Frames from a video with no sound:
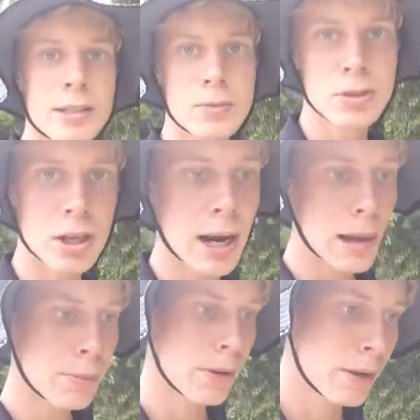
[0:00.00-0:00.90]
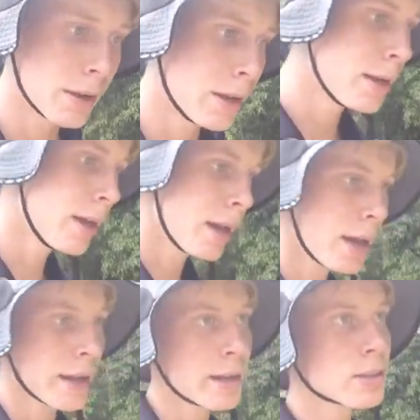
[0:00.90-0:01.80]
subscribe
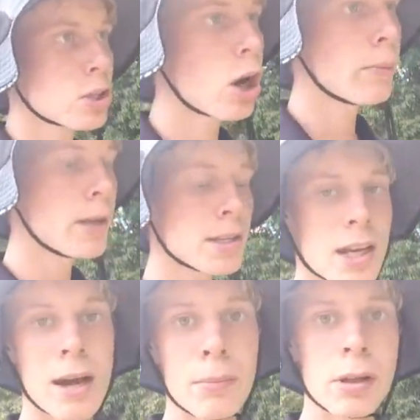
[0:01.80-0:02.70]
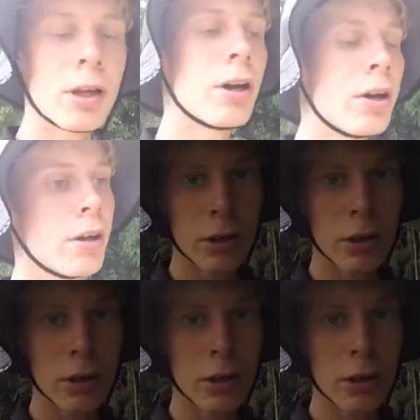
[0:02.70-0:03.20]
and comment down below